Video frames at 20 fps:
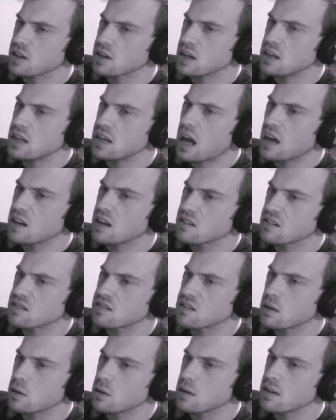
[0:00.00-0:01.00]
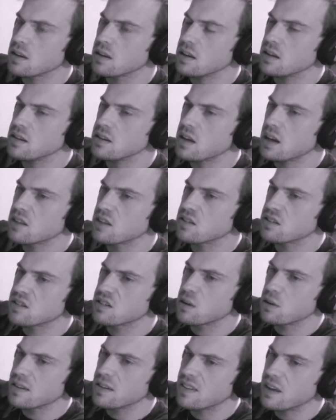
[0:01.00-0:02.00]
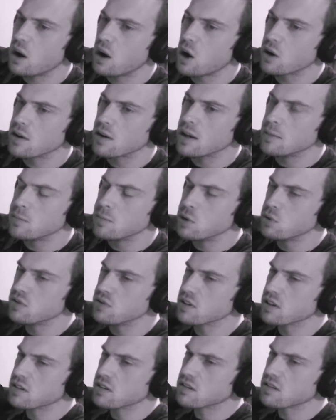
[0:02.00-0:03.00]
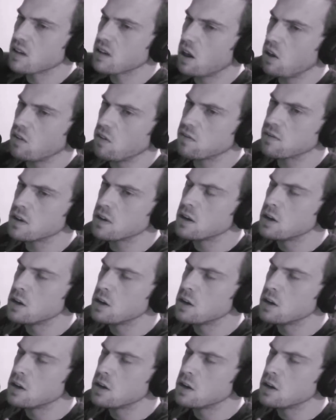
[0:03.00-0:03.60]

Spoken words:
and not necessarily the art and music itself,